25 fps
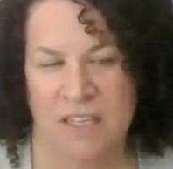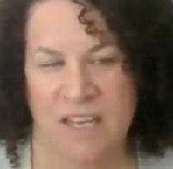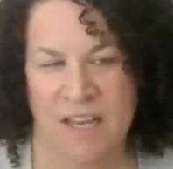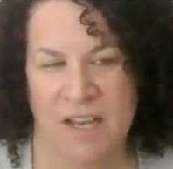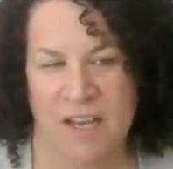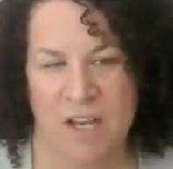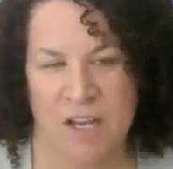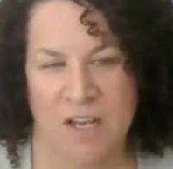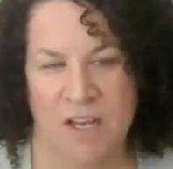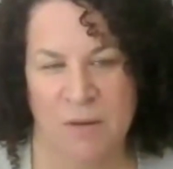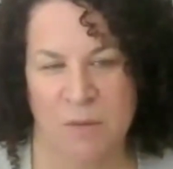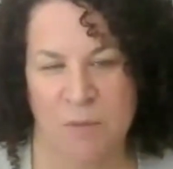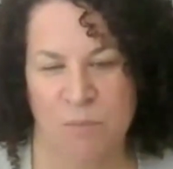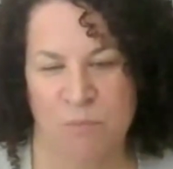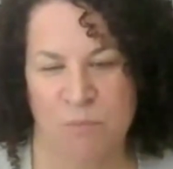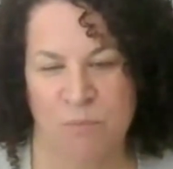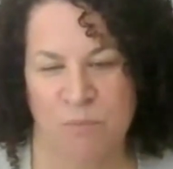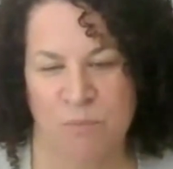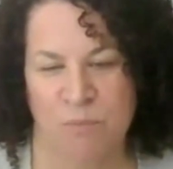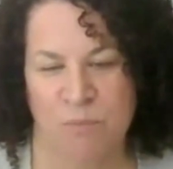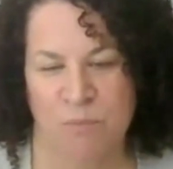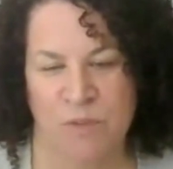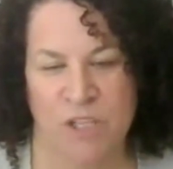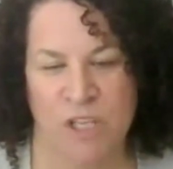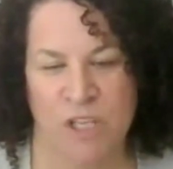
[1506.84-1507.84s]
a
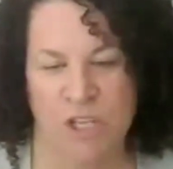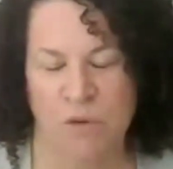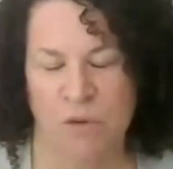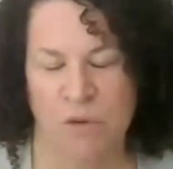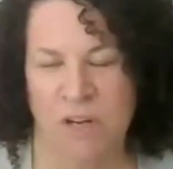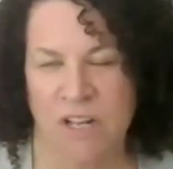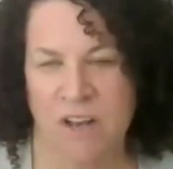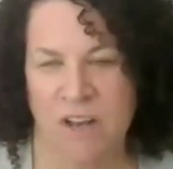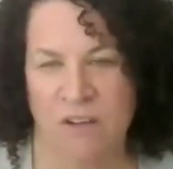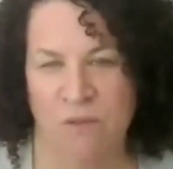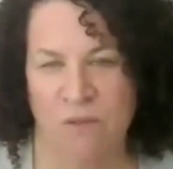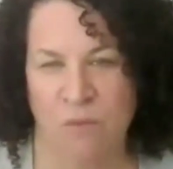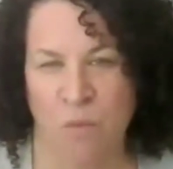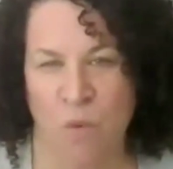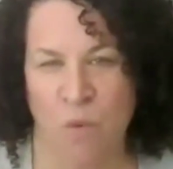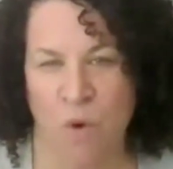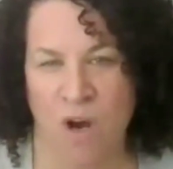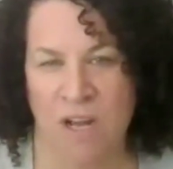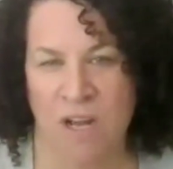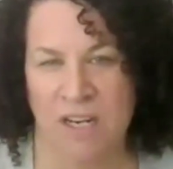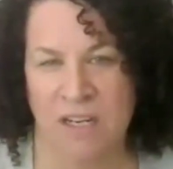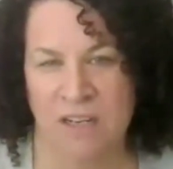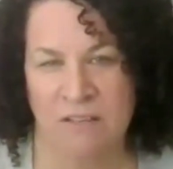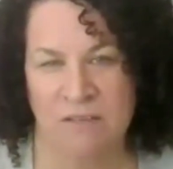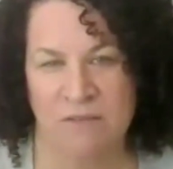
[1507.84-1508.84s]
unit of
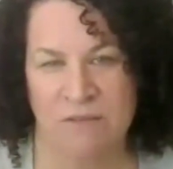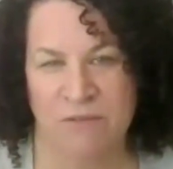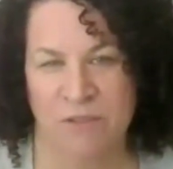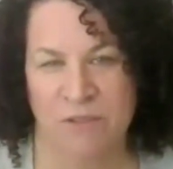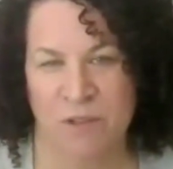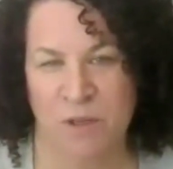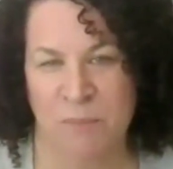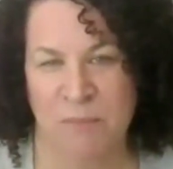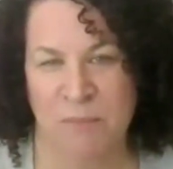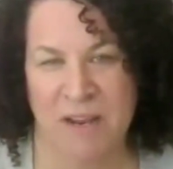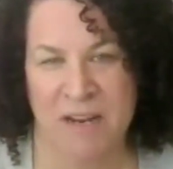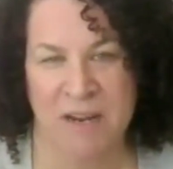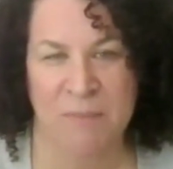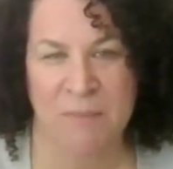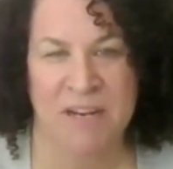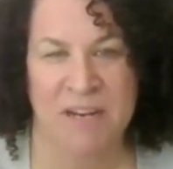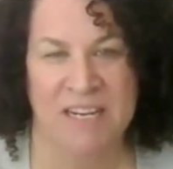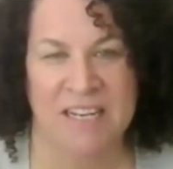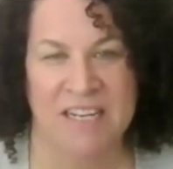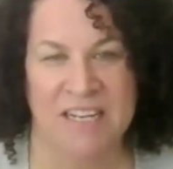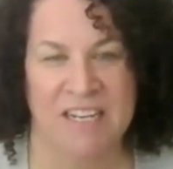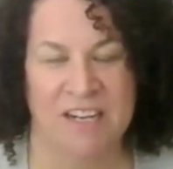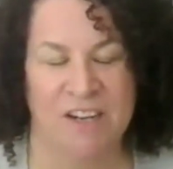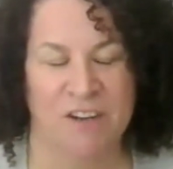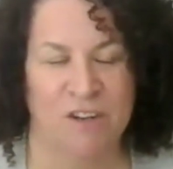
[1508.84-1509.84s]
one for many, many
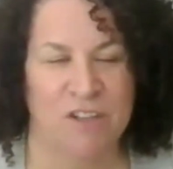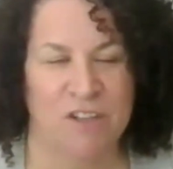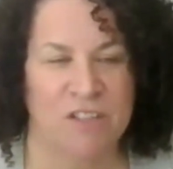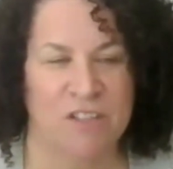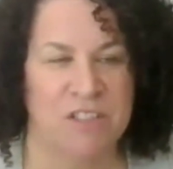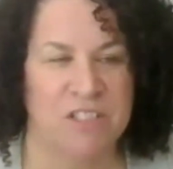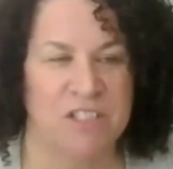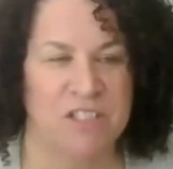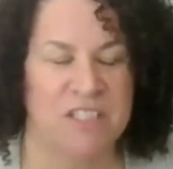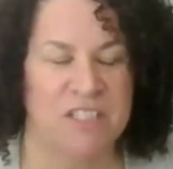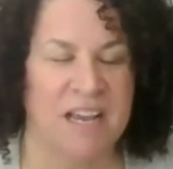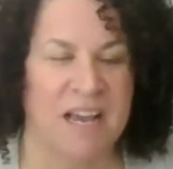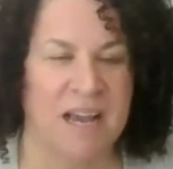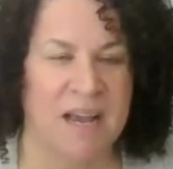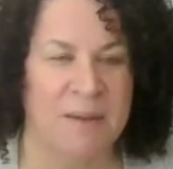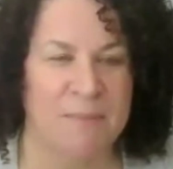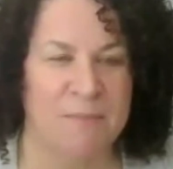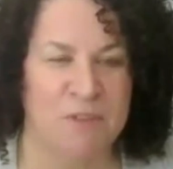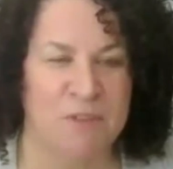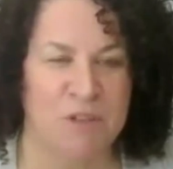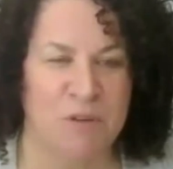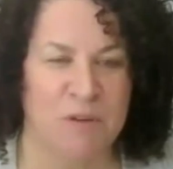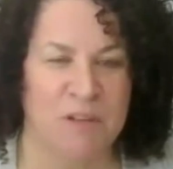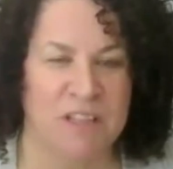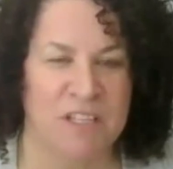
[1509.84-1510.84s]
years,
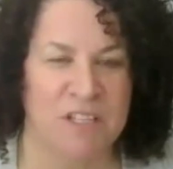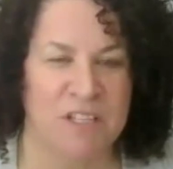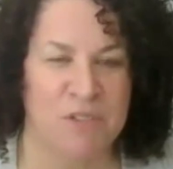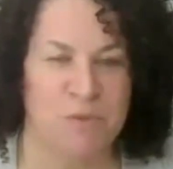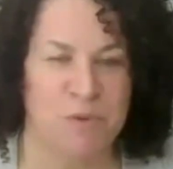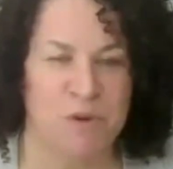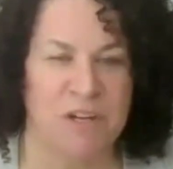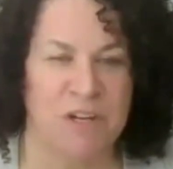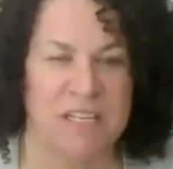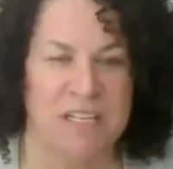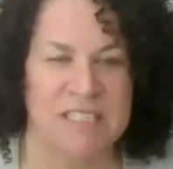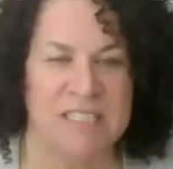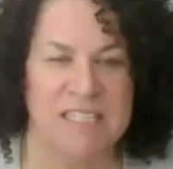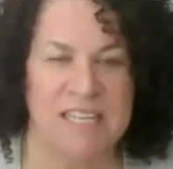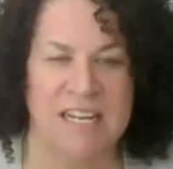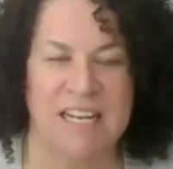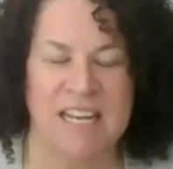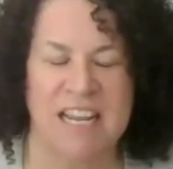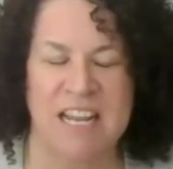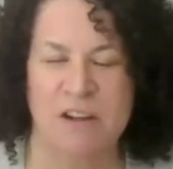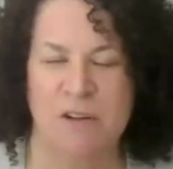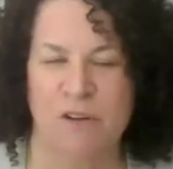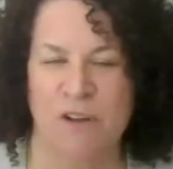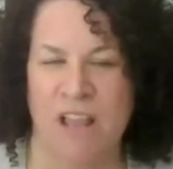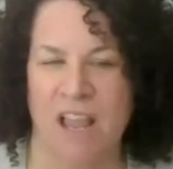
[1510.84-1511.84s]
doing this work in San
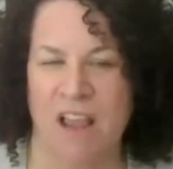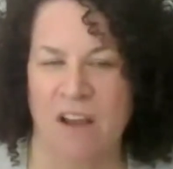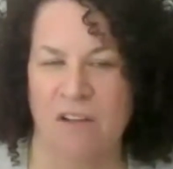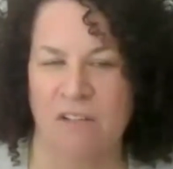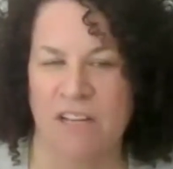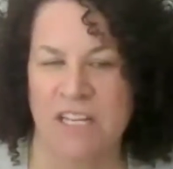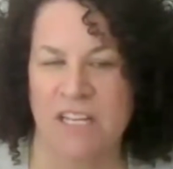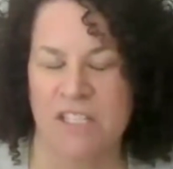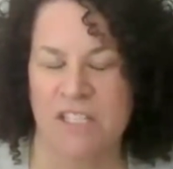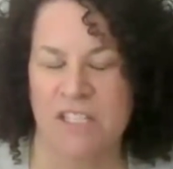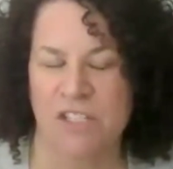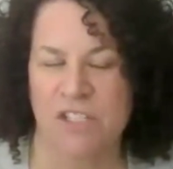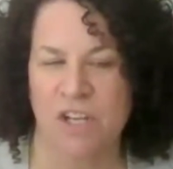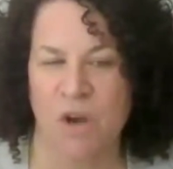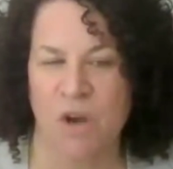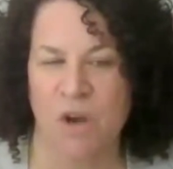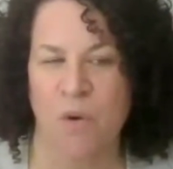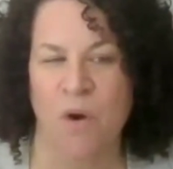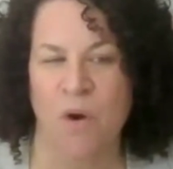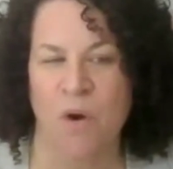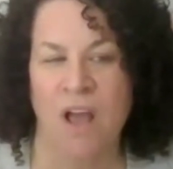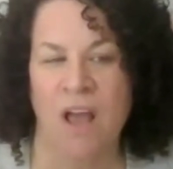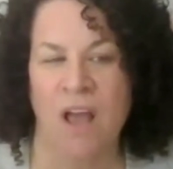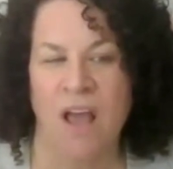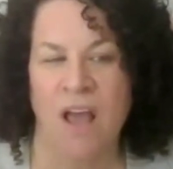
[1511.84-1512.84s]
Diego County.
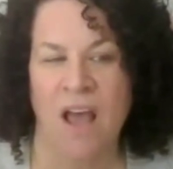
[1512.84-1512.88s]
So